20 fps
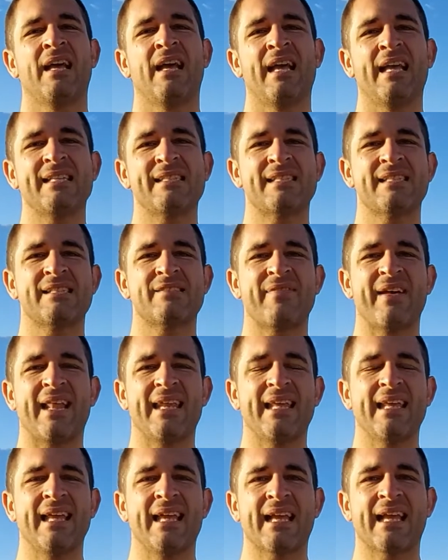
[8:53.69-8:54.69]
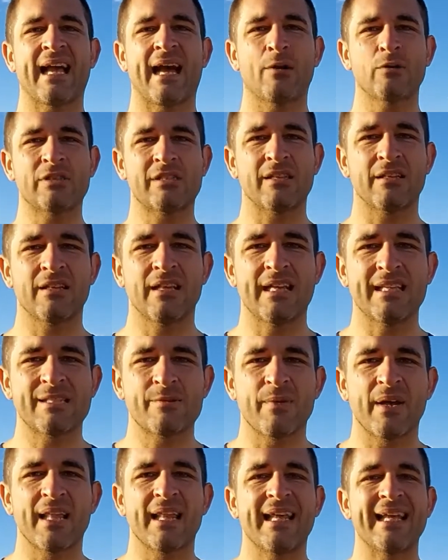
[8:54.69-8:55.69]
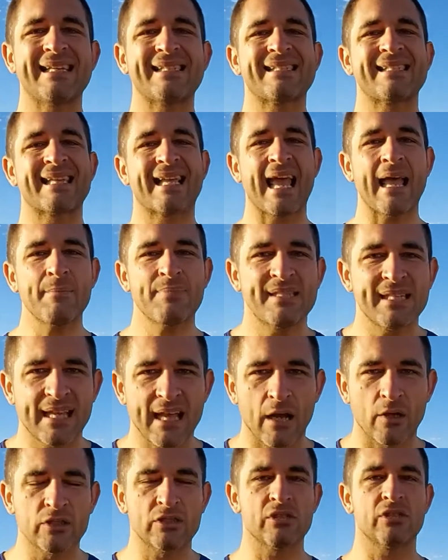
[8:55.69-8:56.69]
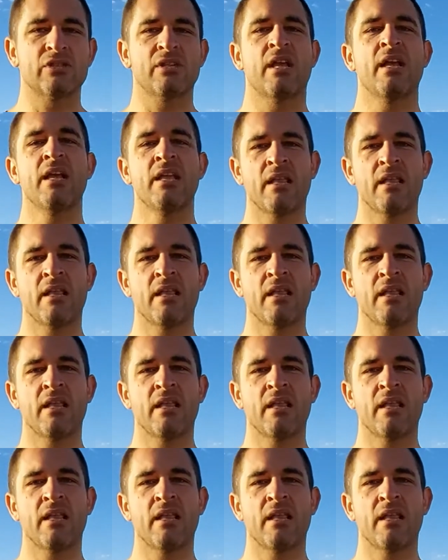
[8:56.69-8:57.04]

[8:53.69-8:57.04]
Hastings Valley Council as well as Kempsey councils.